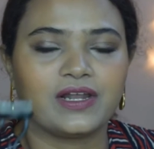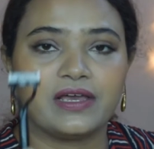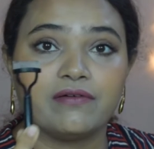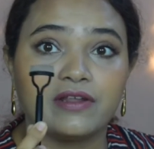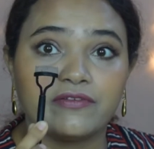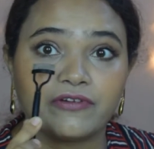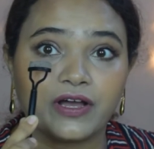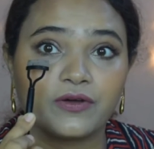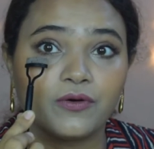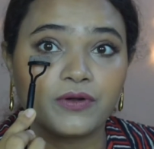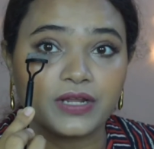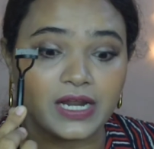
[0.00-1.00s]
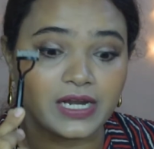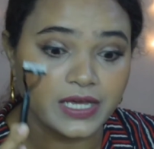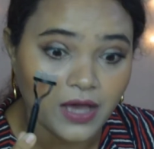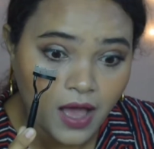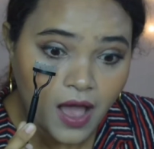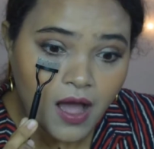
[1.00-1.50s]
even if I go really
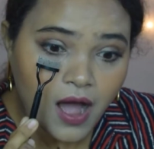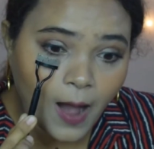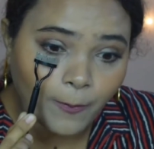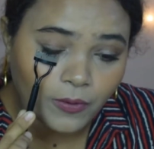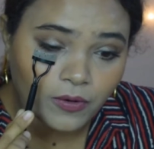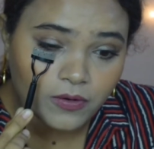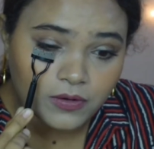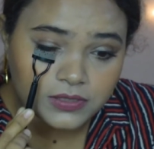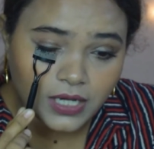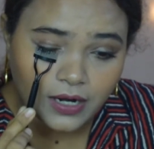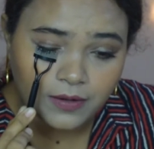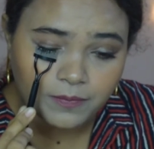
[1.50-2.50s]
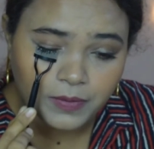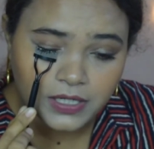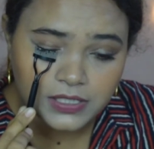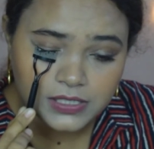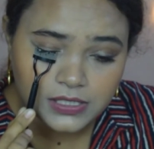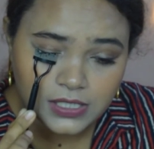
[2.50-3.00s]
up close and
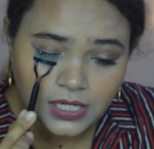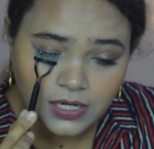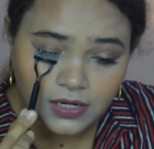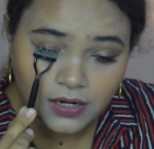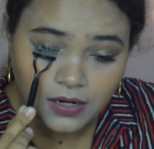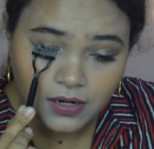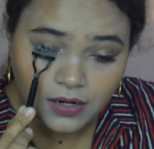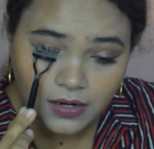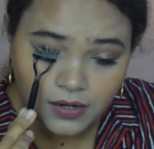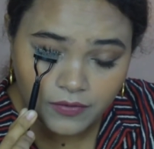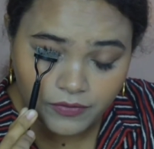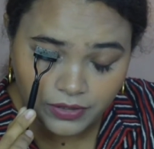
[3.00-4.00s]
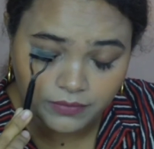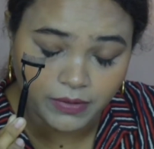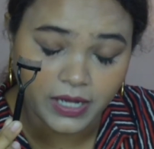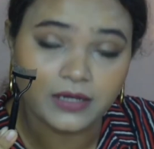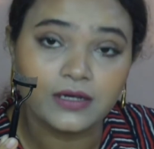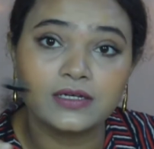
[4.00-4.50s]
personal with
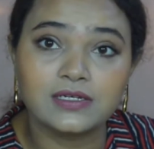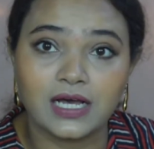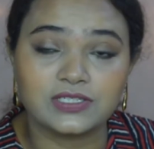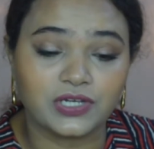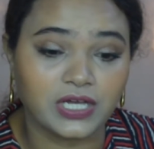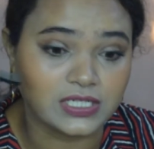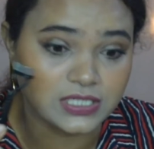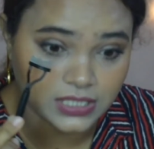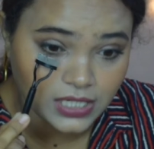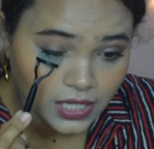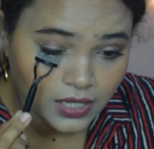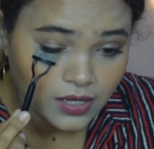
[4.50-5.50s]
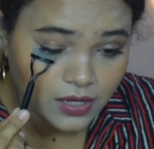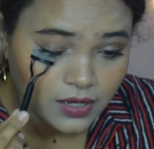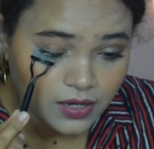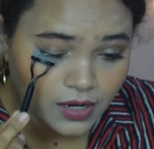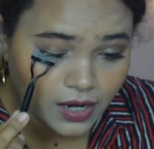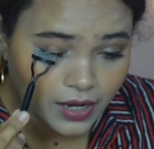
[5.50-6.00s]
my, as you can see,
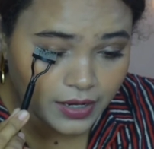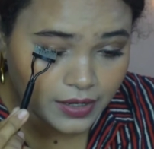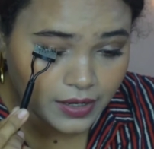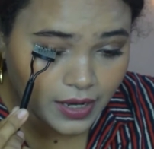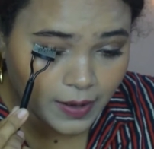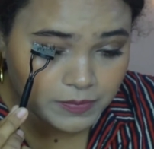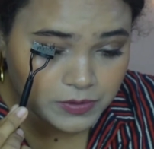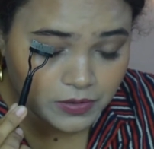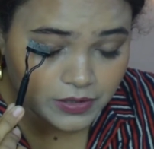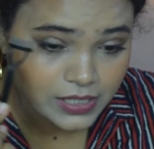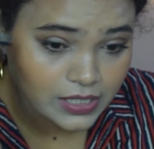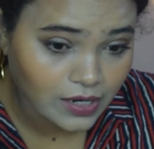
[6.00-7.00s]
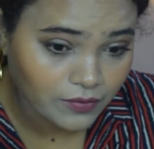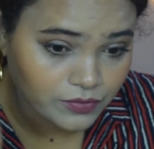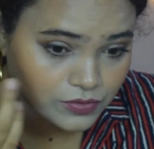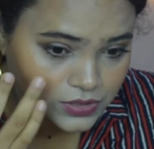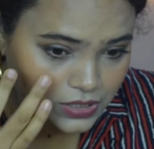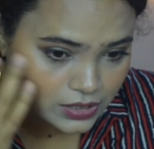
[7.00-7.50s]
I absolutely love
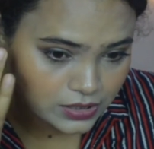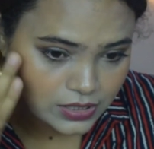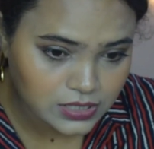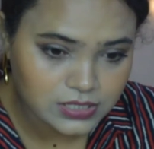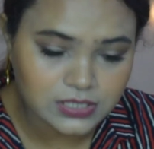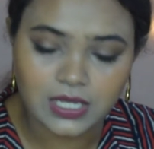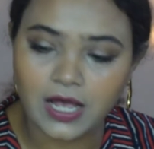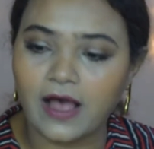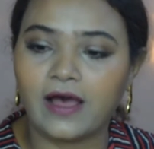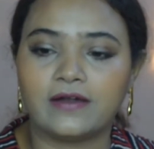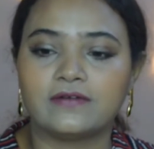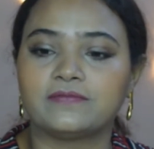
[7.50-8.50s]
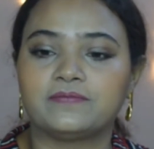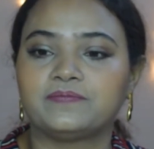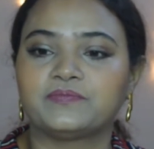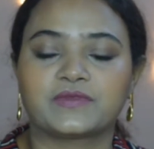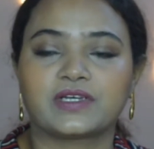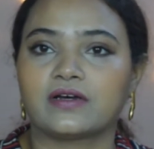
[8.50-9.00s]
using this, and
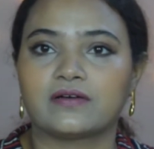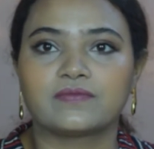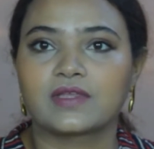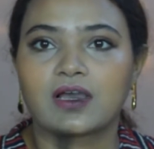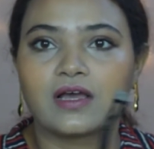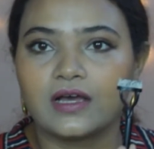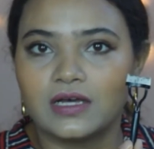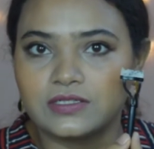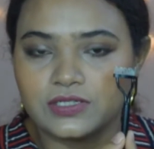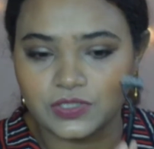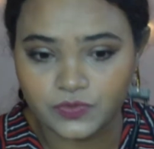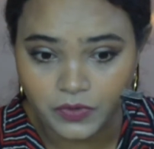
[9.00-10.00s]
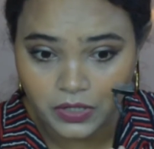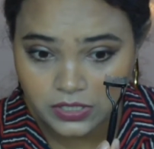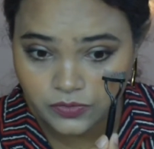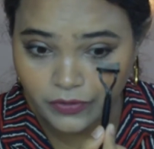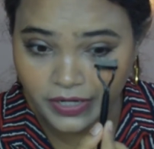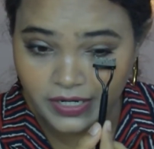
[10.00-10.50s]
yeah, it just works
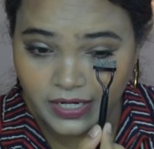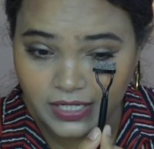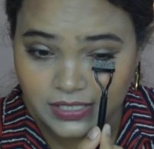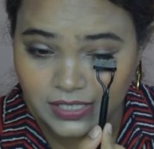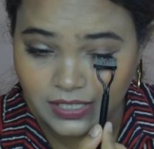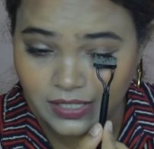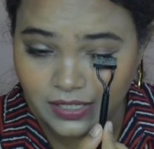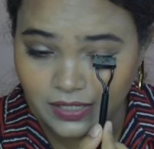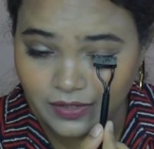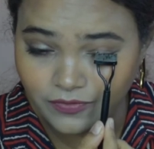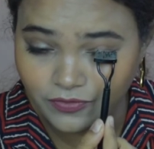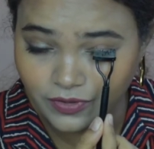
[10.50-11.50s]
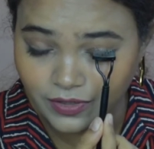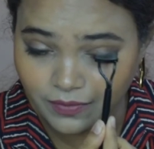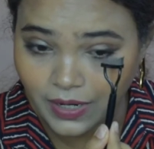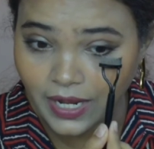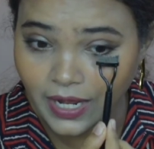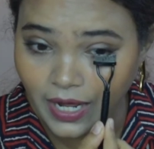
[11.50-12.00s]
fantastically for
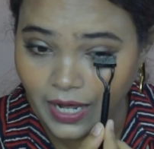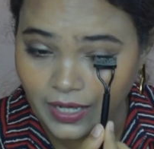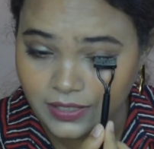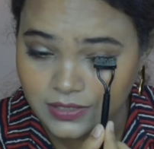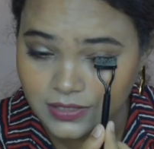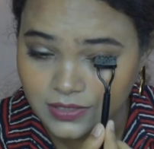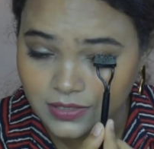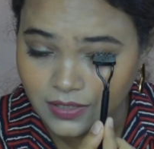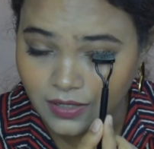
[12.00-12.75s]
my eyes.